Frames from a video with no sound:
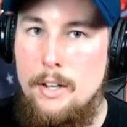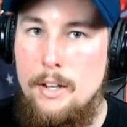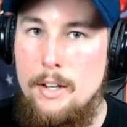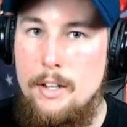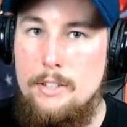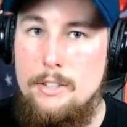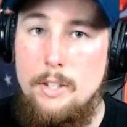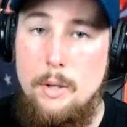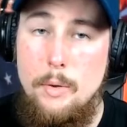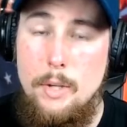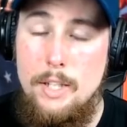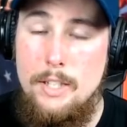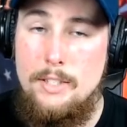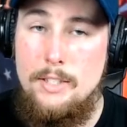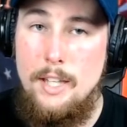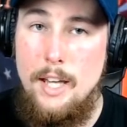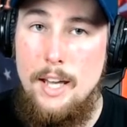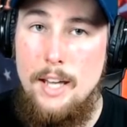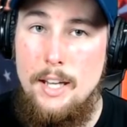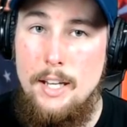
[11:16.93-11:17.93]
So he's
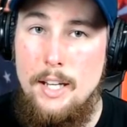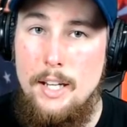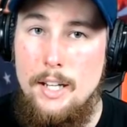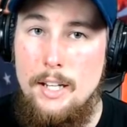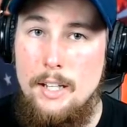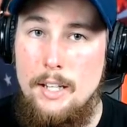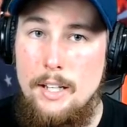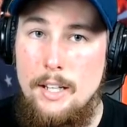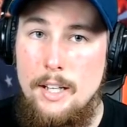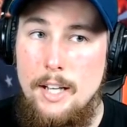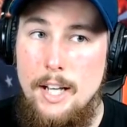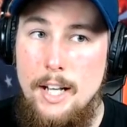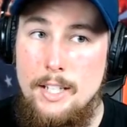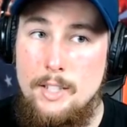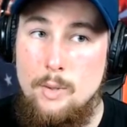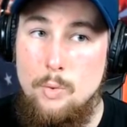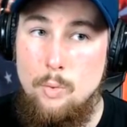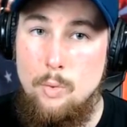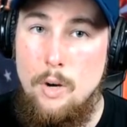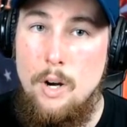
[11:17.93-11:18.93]
saying
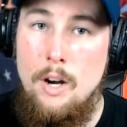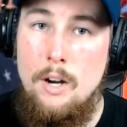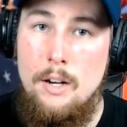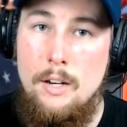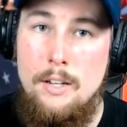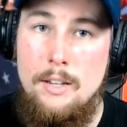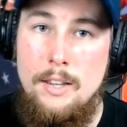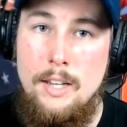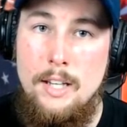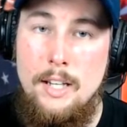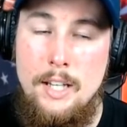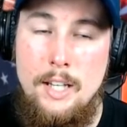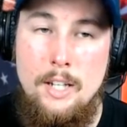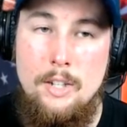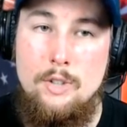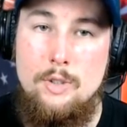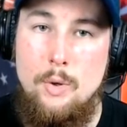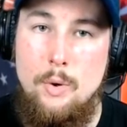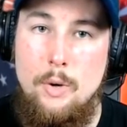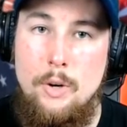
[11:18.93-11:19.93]
it's wrong that
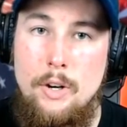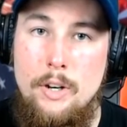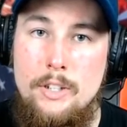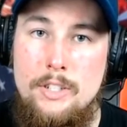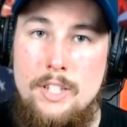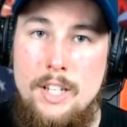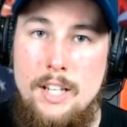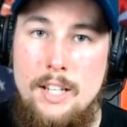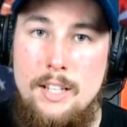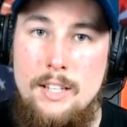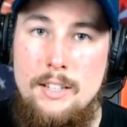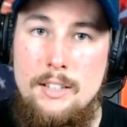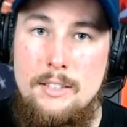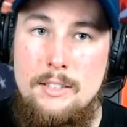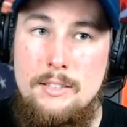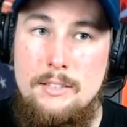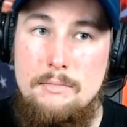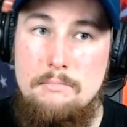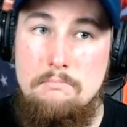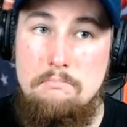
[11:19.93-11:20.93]
King George
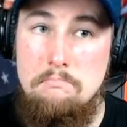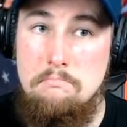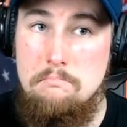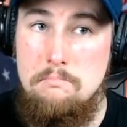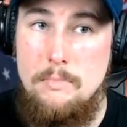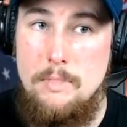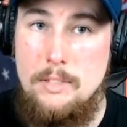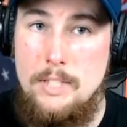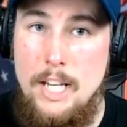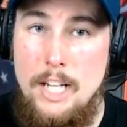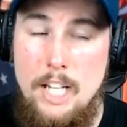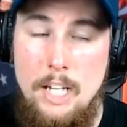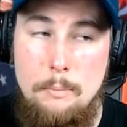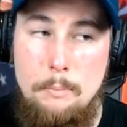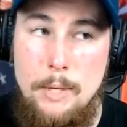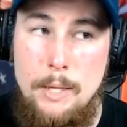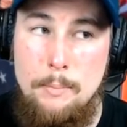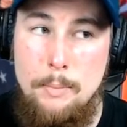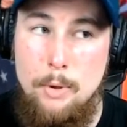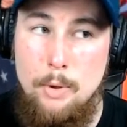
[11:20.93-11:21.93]
is taking
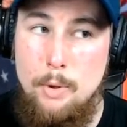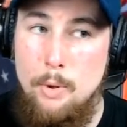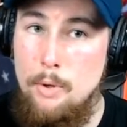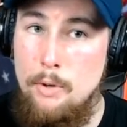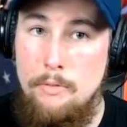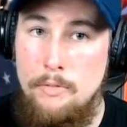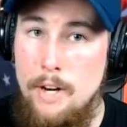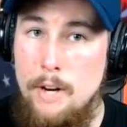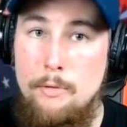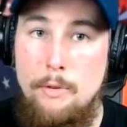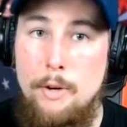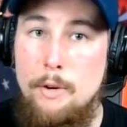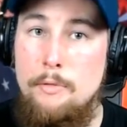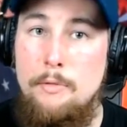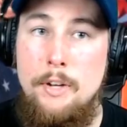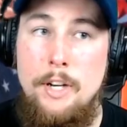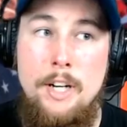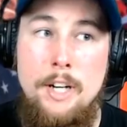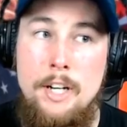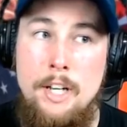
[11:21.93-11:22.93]
people who have never
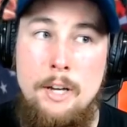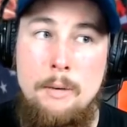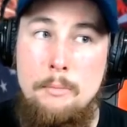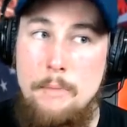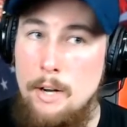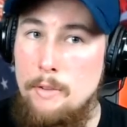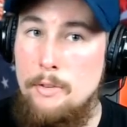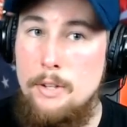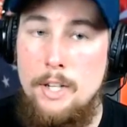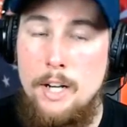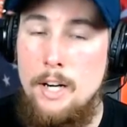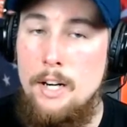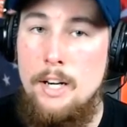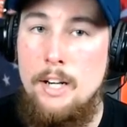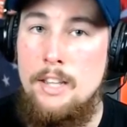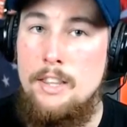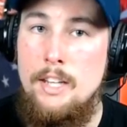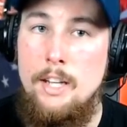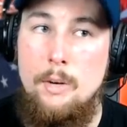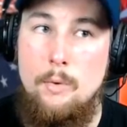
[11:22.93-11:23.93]
offended him, never done
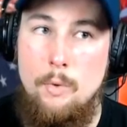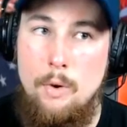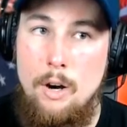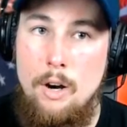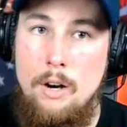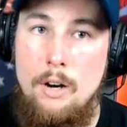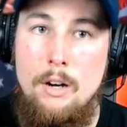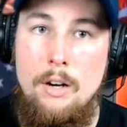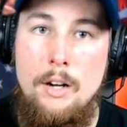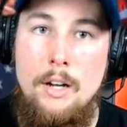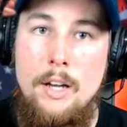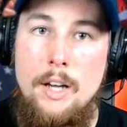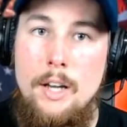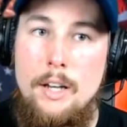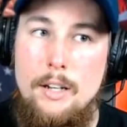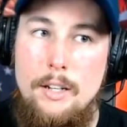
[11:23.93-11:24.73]
anything wrong,